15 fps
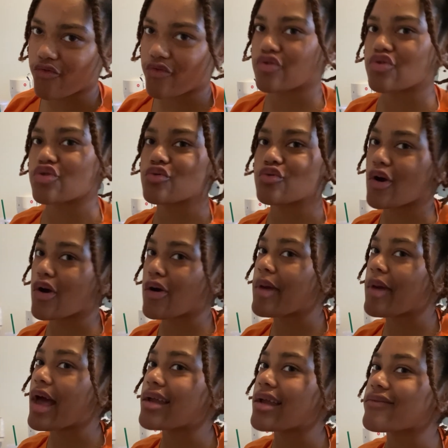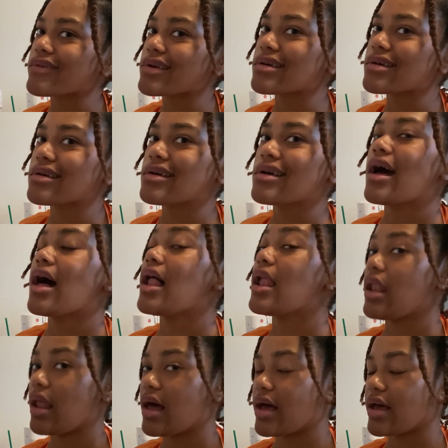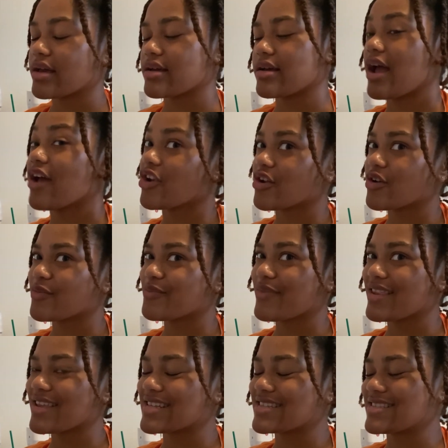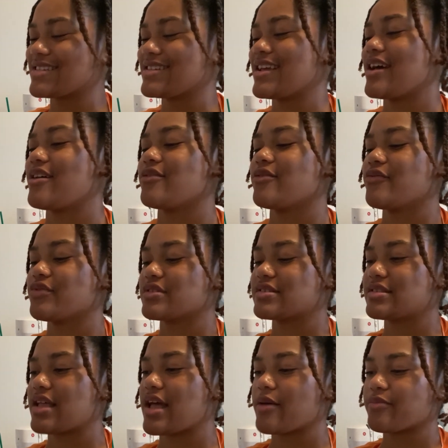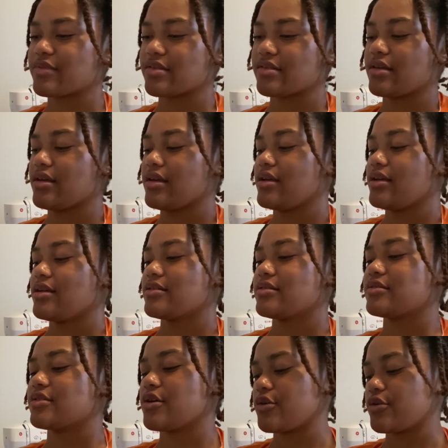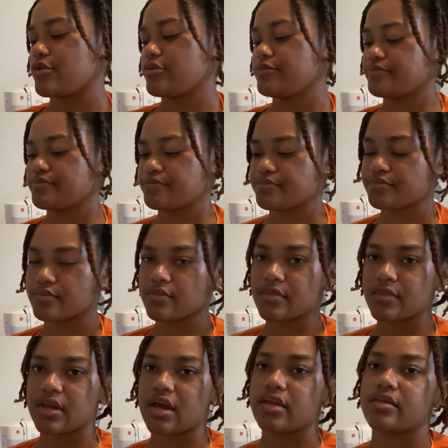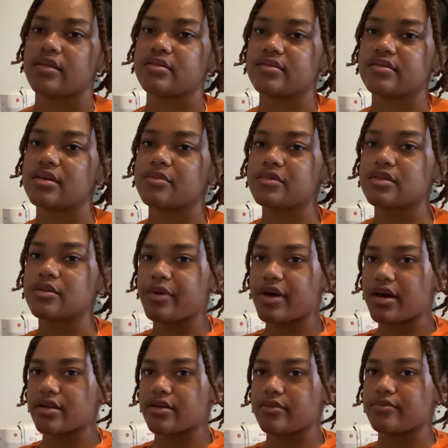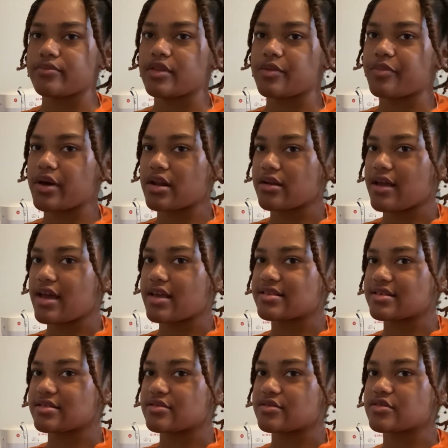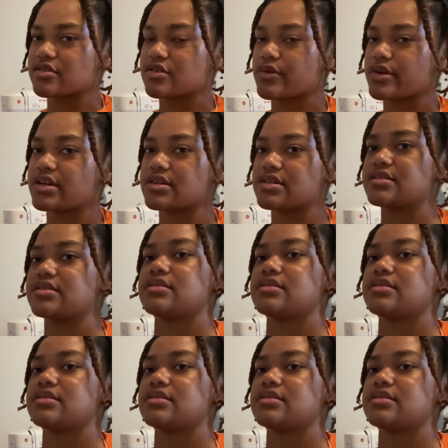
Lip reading: so now I'm having a lot. I learned my lesson now for snaps. So, and then same with the bottom. The bottom has these little squares.